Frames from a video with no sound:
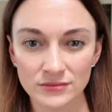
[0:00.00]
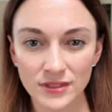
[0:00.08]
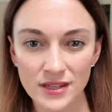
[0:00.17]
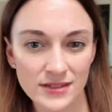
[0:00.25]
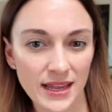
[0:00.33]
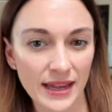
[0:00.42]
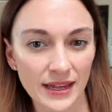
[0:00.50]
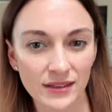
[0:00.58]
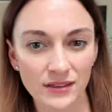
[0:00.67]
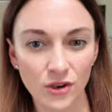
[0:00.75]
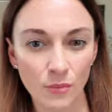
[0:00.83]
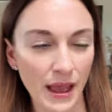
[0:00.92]
because I
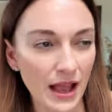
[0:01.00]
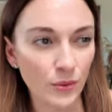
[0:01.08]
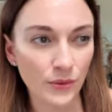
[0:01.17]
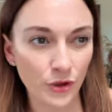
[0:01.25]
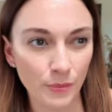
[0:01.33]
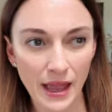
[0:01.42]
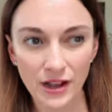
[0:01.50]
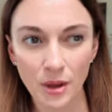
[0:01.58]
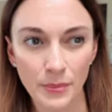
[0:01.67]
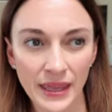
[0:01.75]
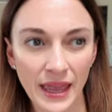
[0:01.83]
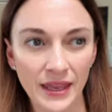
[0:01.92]
can go back when they're back
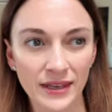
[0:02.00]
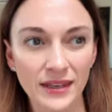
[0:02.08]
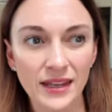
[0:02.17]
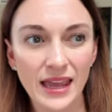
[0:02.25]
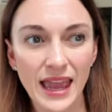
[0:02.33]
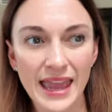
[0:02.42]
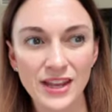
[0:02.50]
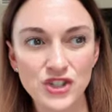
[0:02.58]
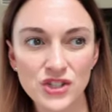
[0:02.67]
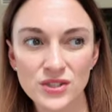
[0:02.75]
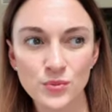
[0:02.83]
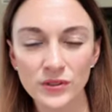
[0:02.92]
up again, and
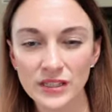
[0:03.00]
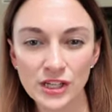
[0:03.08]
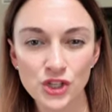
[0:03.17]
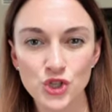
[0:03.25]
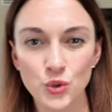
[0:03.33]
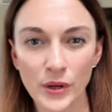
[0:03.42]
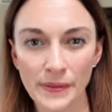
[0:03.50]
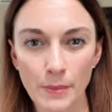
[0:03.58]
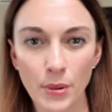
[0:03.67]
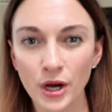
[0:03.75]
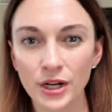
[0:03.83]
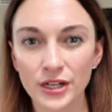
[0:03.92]
just really enjoy the
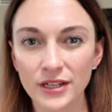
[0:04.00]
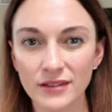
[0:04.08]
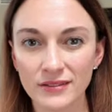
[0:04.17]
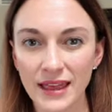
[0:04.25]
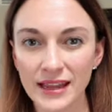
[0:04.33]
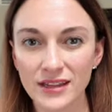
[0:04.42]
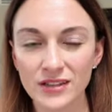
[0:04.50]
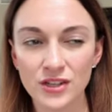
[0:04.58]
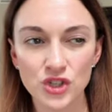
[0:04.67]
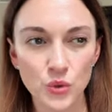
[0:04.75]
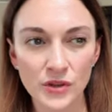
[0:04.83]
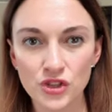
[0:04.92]
park. Like,
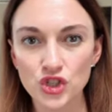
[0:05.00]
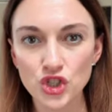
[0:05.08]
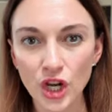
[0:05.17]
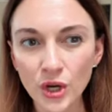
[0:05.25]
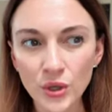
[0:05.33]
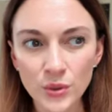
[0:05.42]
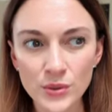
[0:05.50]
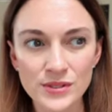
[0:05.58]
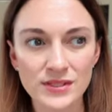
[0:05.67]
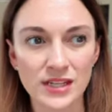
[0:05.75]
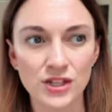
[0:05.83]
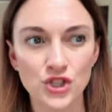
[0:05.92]
enjoy the
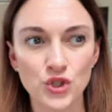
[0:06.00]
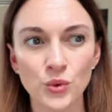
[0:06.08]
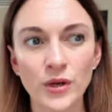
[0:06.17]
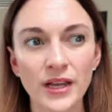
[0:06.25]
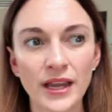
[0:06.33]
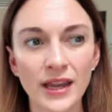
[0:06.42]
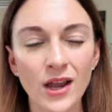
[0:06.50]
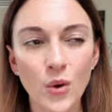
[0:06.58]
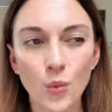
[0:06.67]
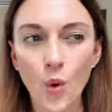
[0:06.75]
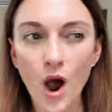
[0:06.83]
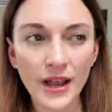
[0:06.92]
shows,
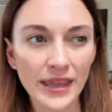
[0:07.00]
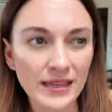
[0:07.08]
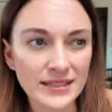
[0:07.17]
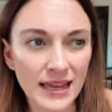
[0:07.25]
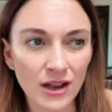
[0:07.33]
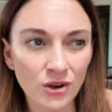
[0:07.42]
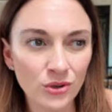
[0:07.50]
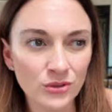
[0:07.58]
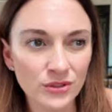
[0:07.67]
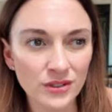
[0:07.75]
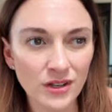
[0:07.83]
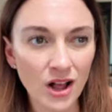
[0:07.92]
enjoy walking
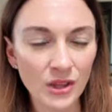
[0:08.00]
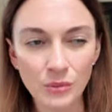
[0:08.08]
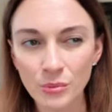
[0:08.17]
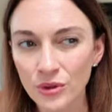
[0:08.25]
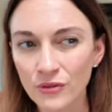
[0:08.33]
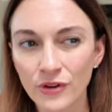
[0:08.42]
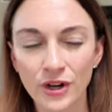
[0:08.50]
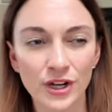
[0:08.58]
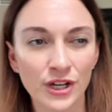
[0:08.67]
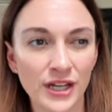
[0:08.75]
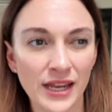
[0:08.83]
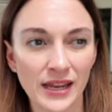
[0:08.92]
down Hollywood
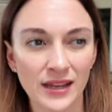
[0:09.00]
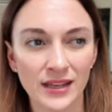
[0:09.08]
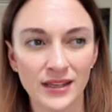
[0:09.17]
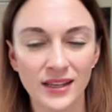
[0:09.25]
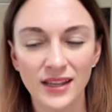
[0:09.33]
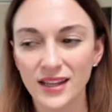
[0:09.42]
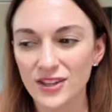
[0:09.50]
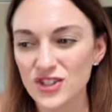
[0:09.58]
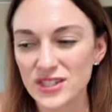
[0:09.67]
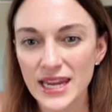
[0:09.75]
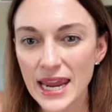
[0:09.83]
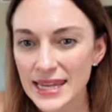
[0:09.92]
Boulevard and
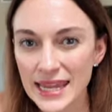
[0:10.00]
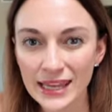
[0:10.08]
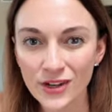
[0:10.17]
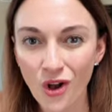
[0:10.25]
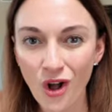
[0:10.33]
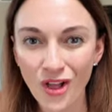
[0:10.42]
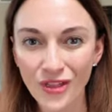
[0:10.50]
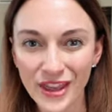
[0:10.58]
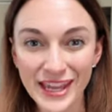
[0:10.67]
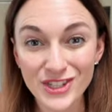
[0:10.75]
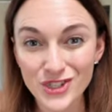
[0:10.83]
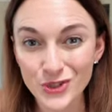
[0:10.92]
just taking in all the
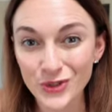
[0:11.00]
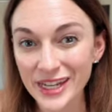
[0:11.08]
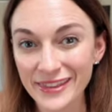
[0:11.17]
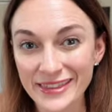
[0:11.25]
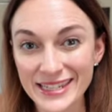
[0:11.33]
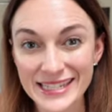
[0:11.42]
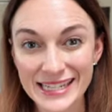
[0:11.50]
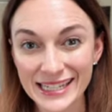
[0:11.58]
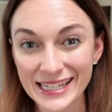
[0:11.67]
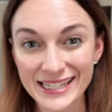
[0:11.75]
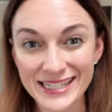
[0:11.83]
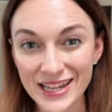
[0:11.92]
history and the
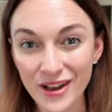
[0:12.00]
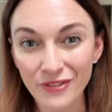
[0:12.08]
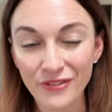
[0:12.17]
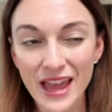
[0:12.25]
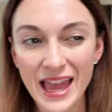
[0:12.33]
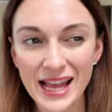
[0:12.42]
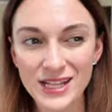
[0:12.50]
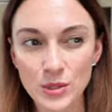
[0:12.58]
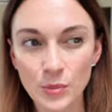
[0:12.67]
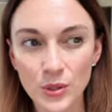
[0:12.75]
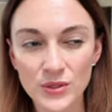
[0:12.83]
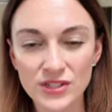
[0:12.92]
scenic stuff, as
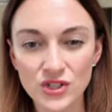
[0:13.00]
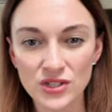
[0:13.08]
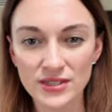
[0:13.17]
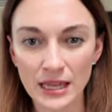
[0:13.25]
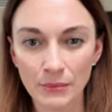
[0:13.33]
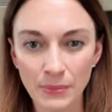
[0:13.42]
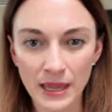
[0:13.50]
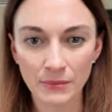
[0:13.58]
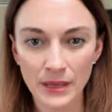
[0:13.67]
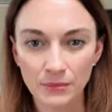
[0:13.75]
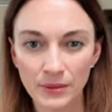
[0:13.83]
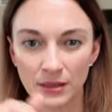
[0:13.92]
opposed to just like bang,
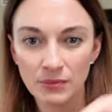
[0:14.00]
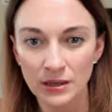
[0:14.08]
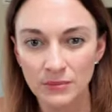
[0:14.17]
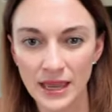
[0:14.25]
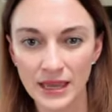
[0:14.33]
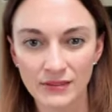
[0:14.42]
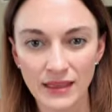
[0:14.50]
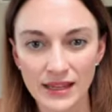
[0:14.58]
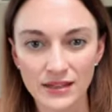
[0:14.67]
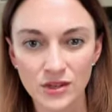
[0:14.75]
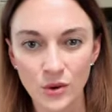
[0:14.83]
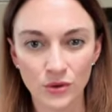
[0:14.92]
bang, bang, bang, bang,
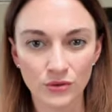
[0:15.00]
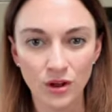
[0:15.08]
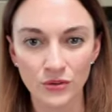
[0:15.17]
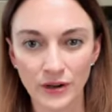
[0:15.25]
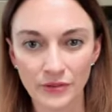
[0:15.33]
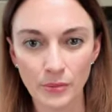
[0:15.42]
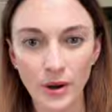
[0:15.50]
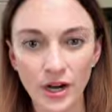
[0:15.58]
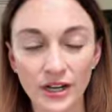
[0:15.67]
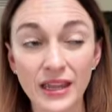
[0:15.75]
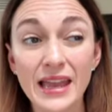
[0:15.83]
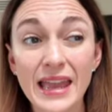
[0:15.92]
like going all around the
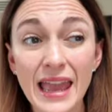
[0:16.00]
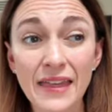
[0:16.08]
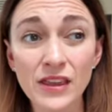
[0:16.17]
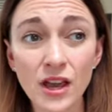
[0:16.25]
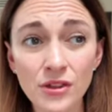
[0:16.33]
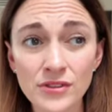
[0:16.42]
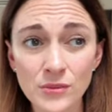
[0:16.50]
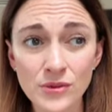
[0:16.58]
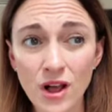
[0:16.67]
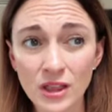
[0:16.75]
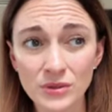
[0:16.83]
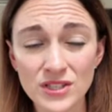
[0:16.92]
park. And the other thing with
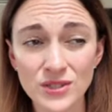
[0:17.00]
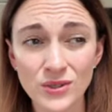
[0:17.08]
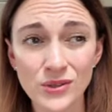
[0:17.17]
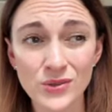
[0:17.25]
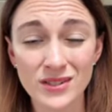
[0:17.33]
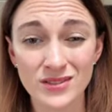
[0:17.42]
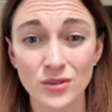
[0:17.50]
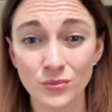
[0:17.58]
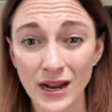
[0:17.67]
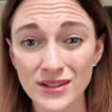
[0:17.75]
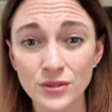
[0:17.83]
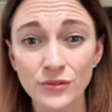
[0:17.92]
Hollywood Studios is the
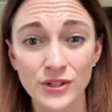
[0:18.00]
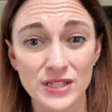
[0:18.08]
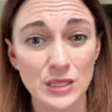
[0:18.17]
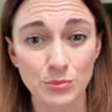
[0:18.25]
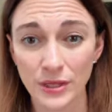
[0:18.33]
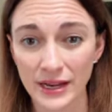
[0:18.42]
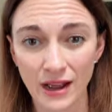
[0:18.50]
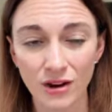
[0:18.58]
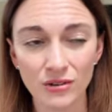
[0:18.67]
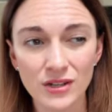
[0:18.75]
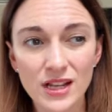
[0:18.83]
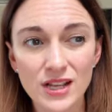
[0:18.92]
rides are very spread
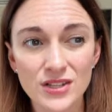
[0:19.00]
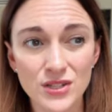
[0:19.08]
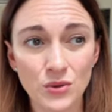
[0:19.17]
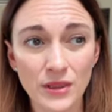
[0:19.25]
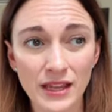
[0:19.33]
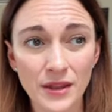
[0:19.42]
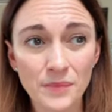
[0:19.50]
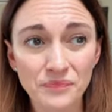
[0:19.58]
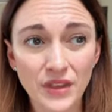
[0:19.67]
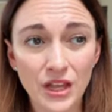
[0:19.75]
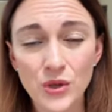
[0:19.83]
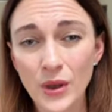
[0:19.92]
out. So like,
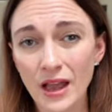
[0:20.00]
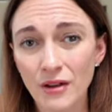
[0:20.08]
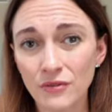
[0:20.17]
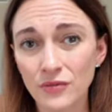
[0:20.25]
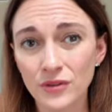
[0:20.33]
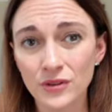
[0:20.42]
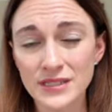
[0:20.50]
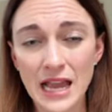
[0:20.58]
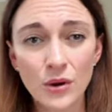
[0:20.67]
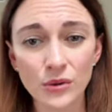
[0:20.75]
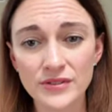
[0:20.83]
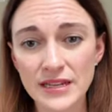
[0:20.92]
you have
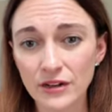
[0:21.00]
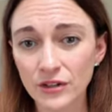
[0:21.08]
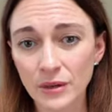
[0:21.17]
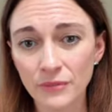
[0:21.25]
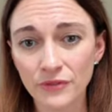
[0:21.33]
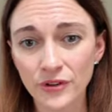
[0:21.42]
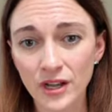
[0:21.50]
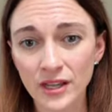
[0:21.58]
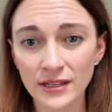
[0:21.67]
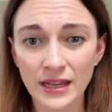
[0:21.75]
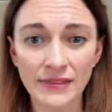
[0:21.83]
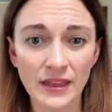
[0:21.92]
Tower of Terror up
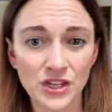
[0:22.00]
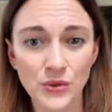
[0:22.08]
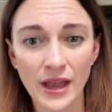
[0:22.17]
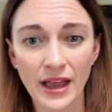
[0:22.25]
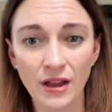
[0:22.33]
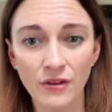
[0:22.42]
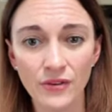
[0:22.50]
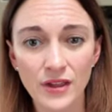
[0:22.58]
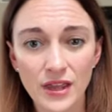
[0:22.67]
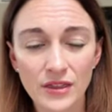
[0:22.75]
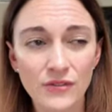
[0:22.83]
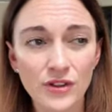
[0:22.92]
front, and then you
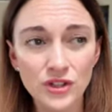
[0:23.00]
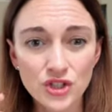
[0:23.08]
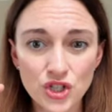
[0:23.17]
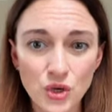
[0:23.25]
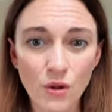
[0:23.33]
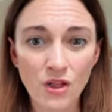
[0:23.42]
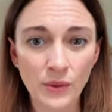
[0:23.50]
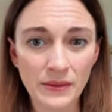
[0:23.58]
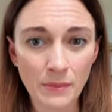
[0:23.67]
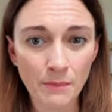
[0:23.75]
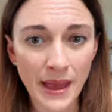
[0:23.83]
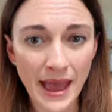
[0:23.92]
have the Villain Show all the way in
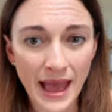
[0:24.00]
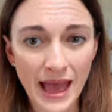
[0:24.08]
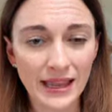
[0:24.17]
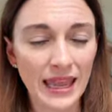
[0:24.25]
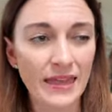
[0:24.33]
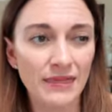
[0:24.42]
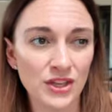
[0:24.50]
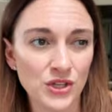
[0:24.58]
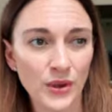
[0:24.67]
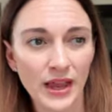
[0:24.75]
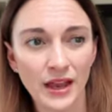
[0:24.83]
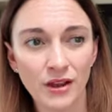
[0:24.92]
the back, and then you
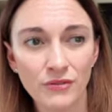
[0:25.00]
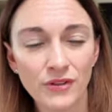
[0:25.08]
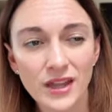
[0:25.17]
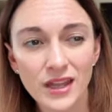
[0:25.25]
have